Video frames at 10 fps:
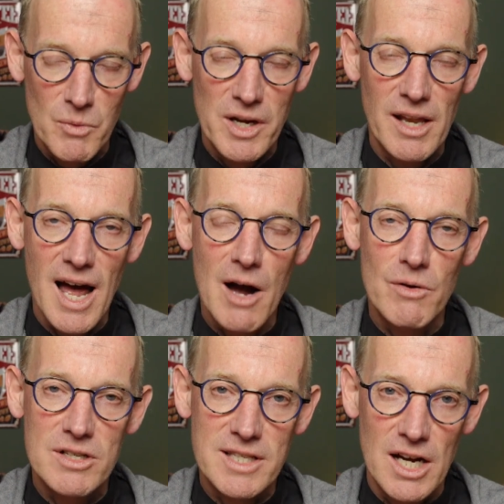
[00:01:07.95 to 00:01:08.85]
We allow
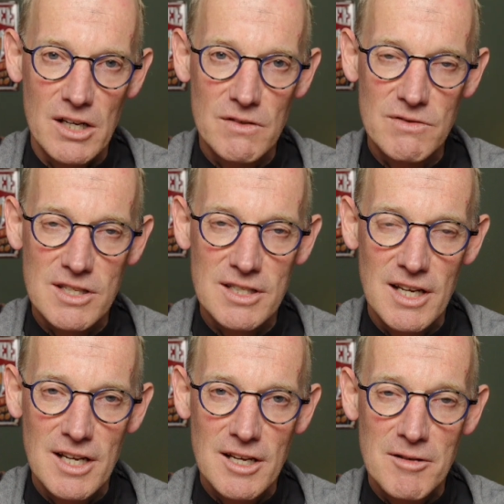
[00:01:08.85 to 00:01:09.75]
ourselves,
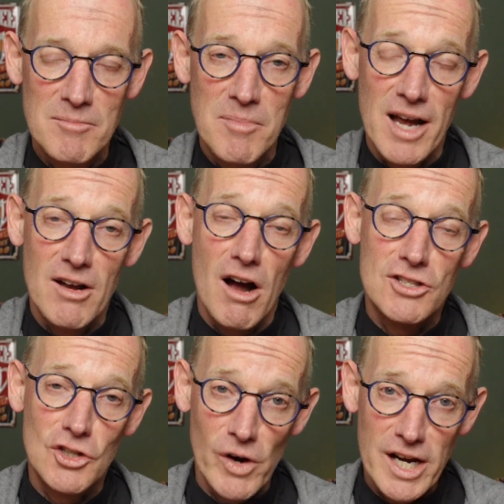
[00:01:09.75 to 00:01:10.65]
by
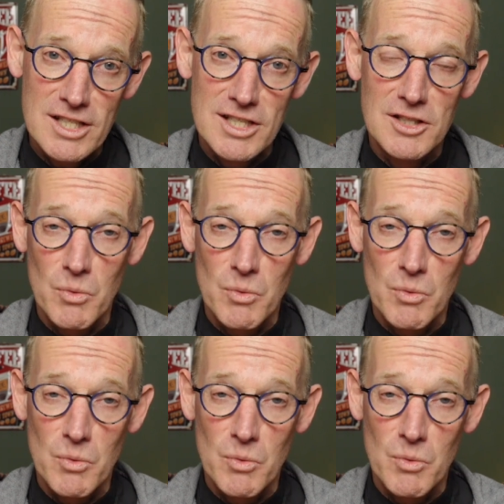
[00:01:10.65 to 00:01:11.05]
God's grace,